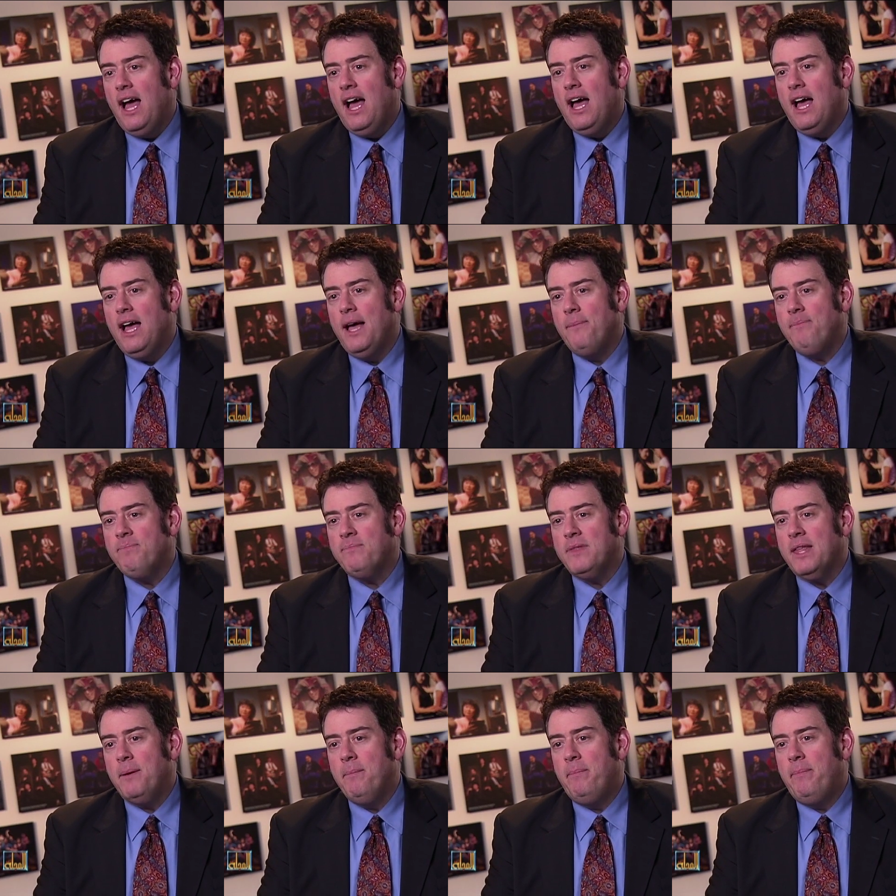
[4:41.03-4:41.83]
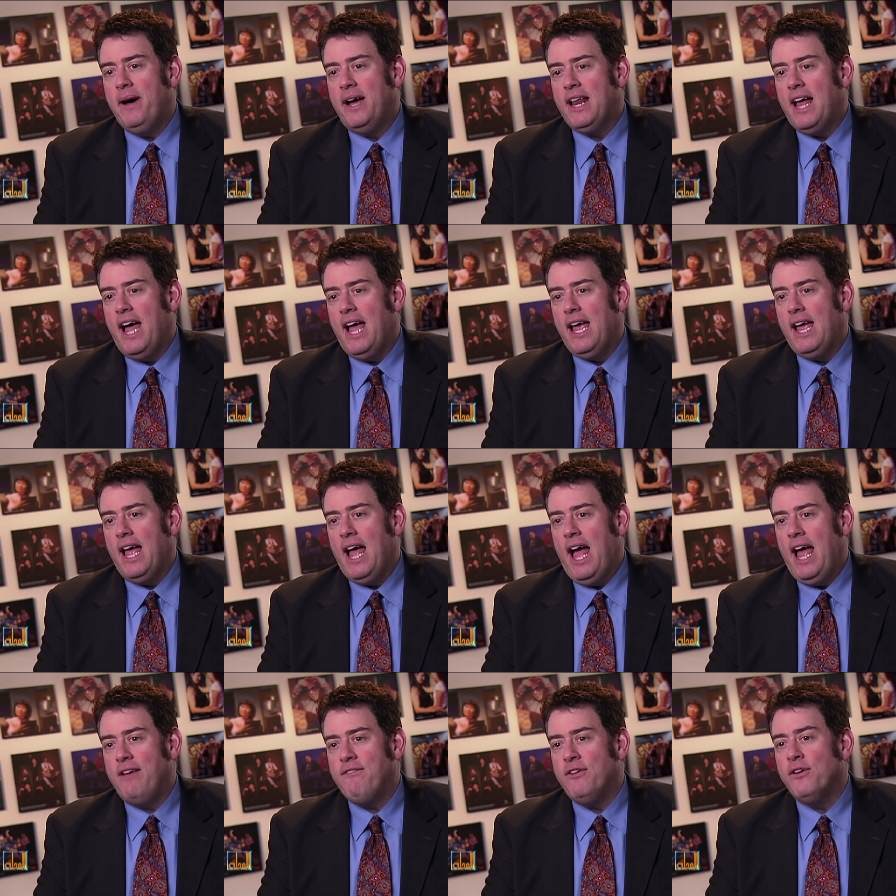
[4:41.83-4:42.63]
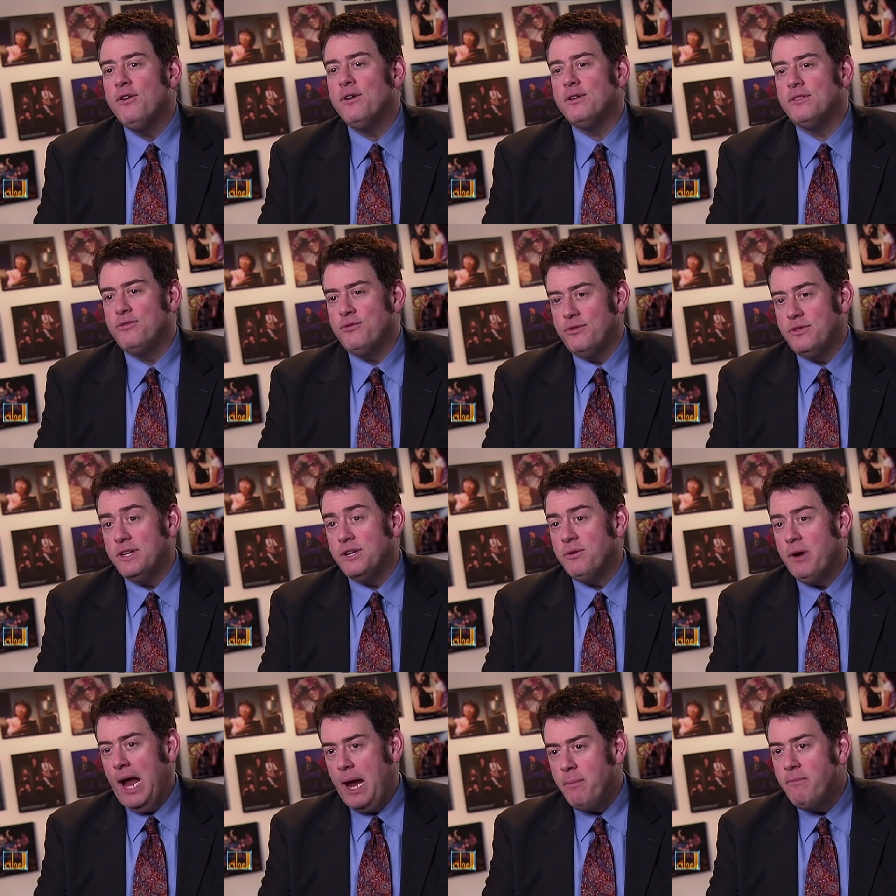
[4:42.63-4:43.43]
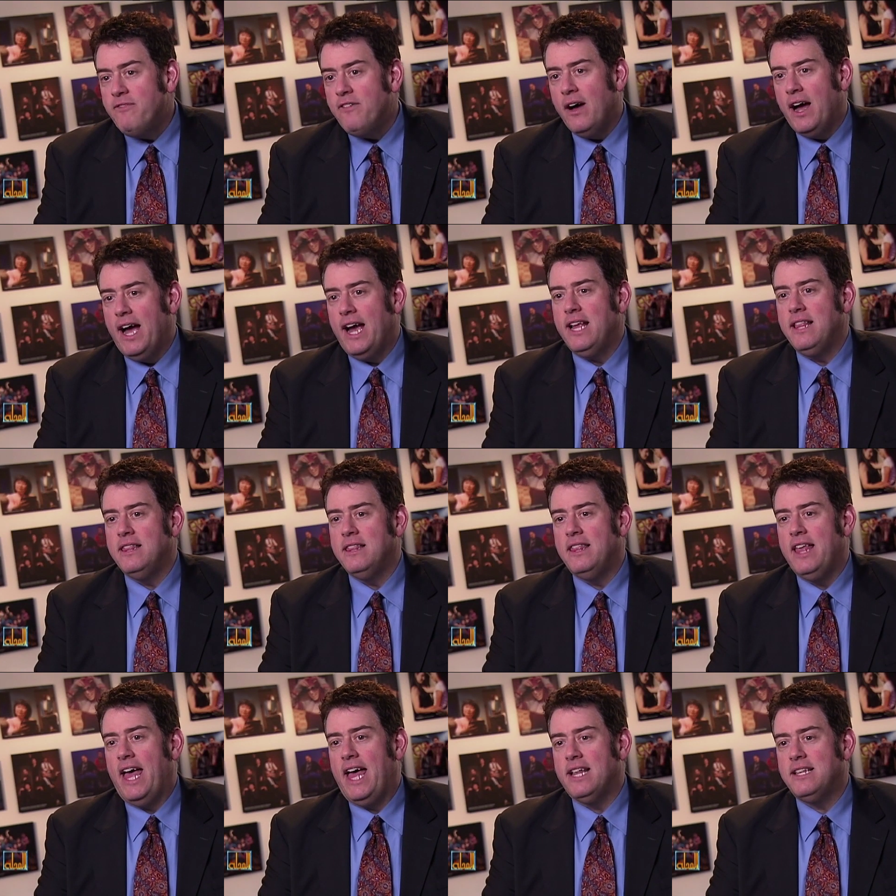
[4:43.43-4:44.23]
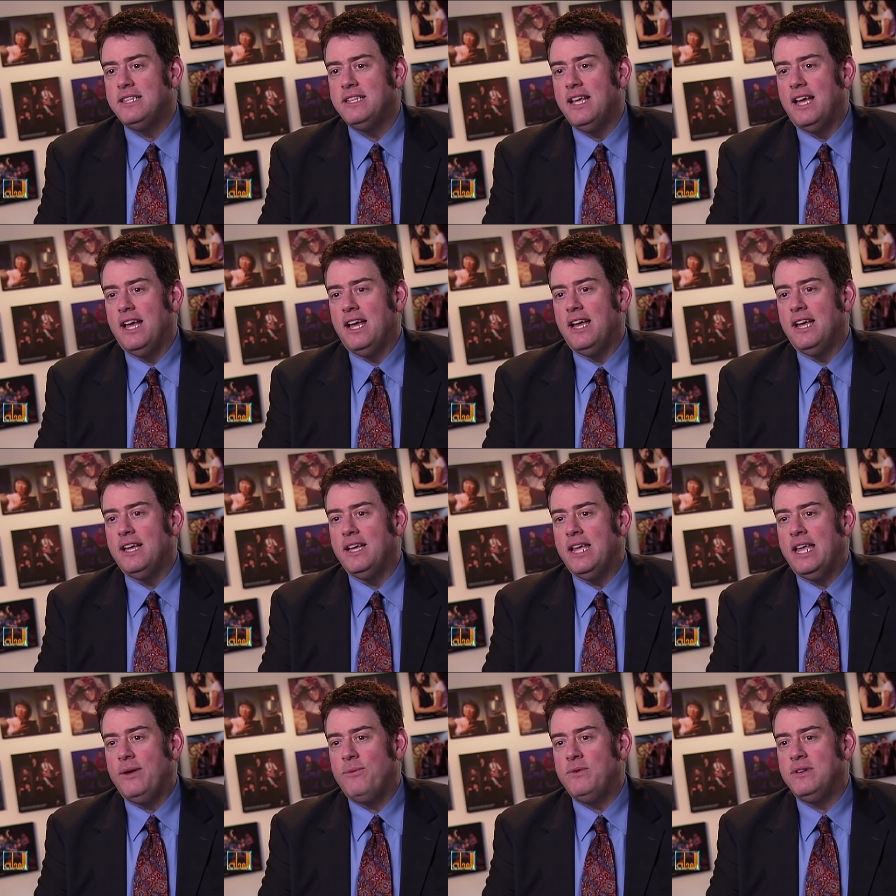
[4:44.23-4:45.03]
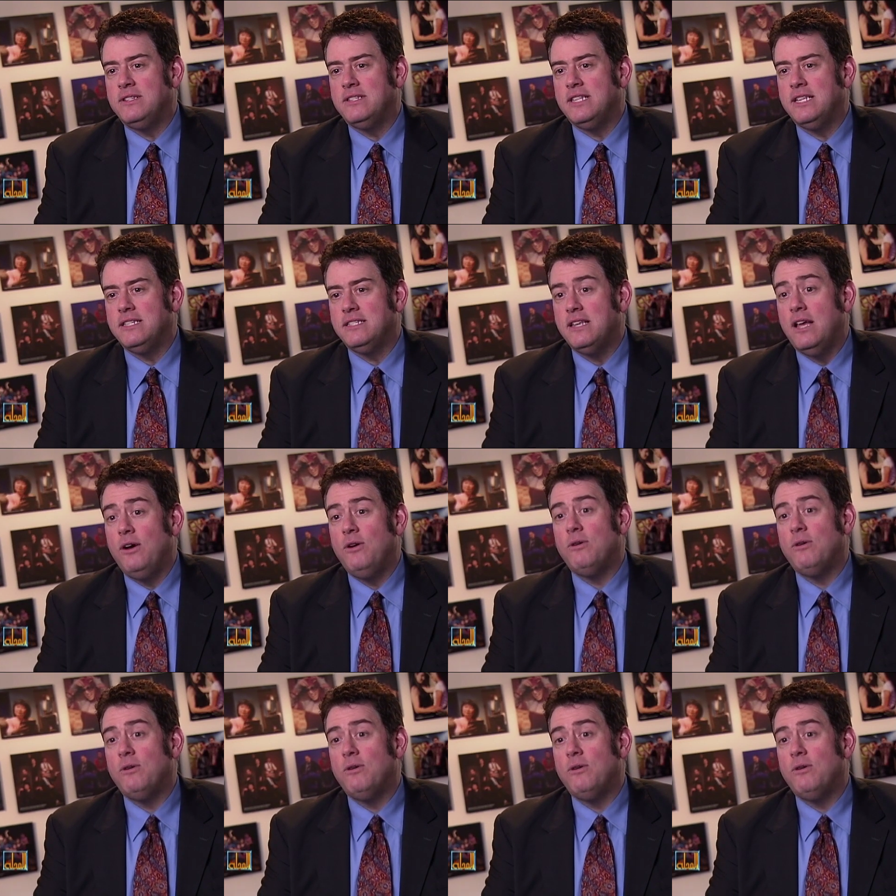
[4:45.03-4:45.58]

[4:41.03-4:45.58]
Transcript: um, but I, I've heard through the grapevine that uh, it was this,